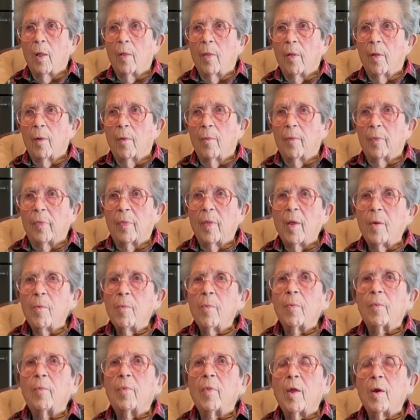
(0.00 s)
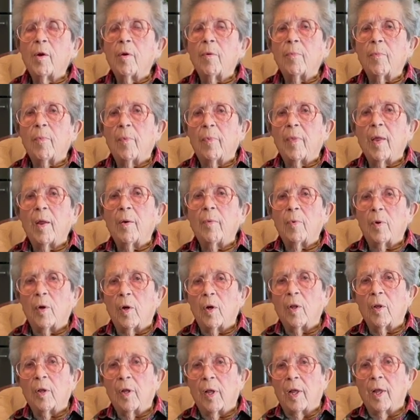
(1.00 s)
Well, they were
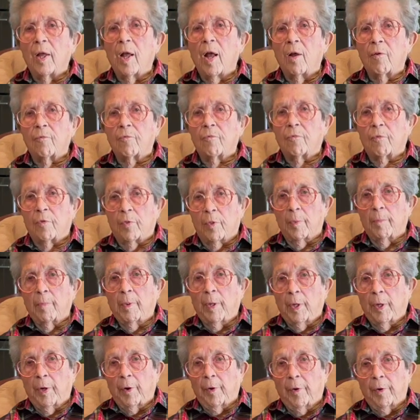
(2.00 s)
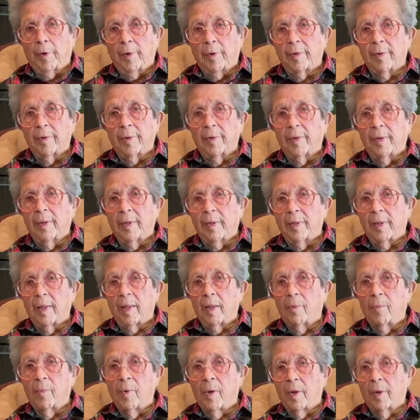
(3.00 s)
looking out for the butter. They
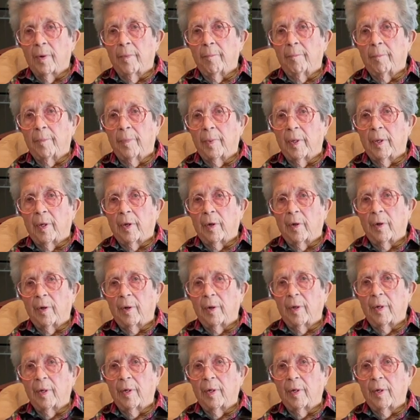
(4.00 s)
wanted butter.